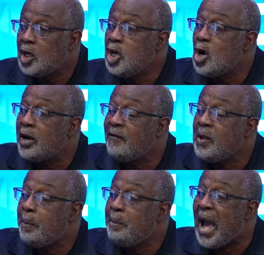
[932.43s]
None of the
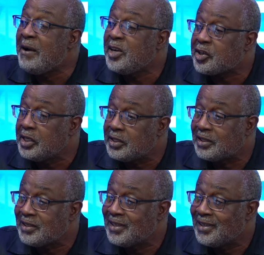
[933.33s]

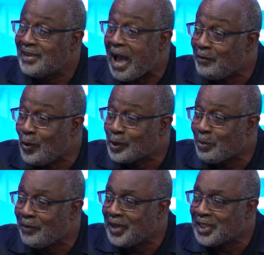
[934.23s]
parishes have those
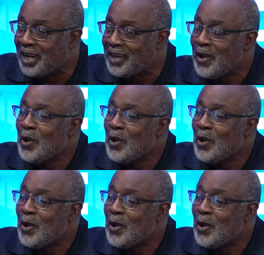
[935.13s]
provisions.